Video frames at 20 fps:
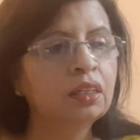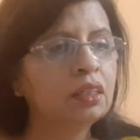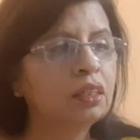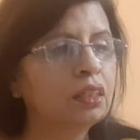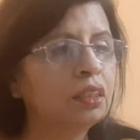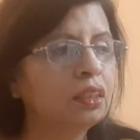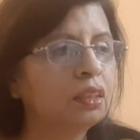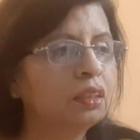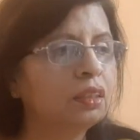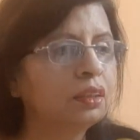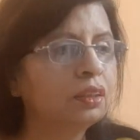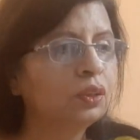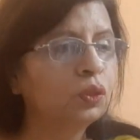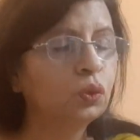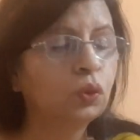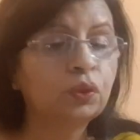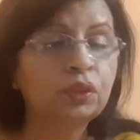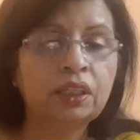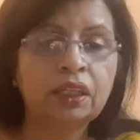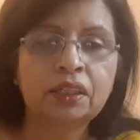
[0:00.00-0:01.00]

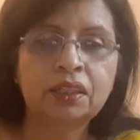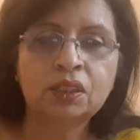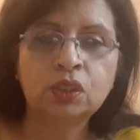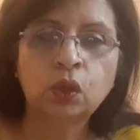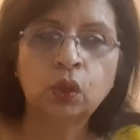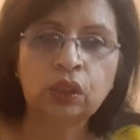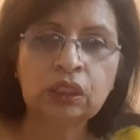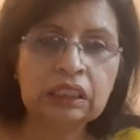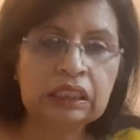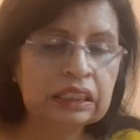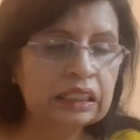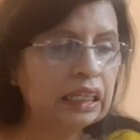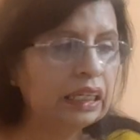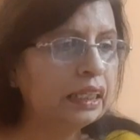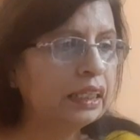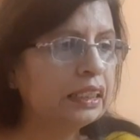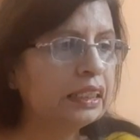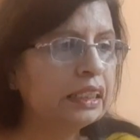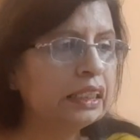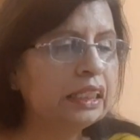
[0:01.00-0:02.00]
there is
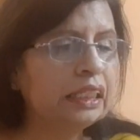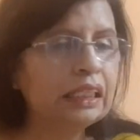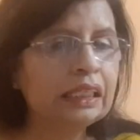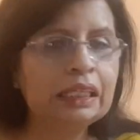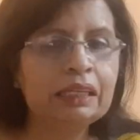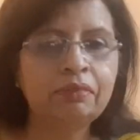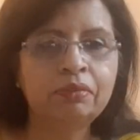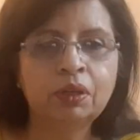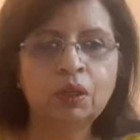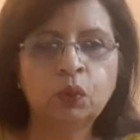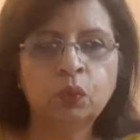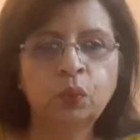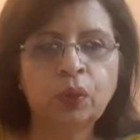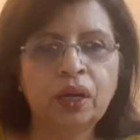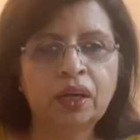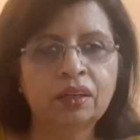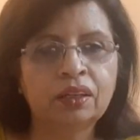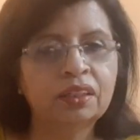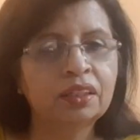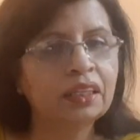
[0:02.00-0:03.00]
hostility, even
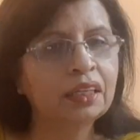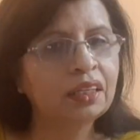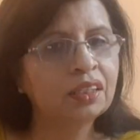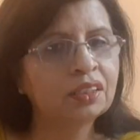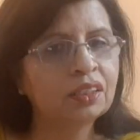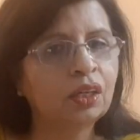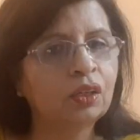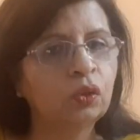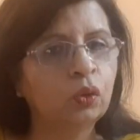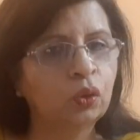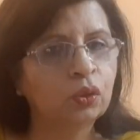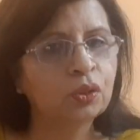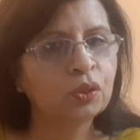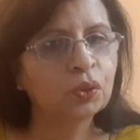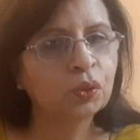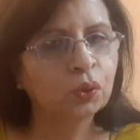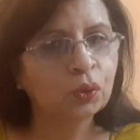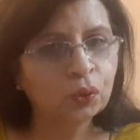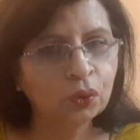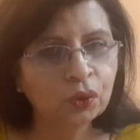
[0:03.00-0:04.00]
when things are not
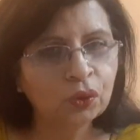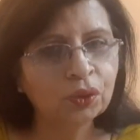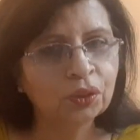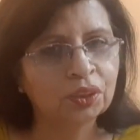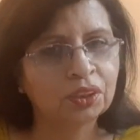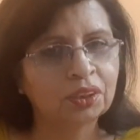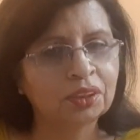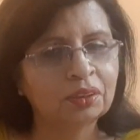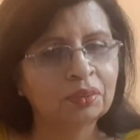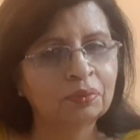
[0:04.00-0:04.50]
so good.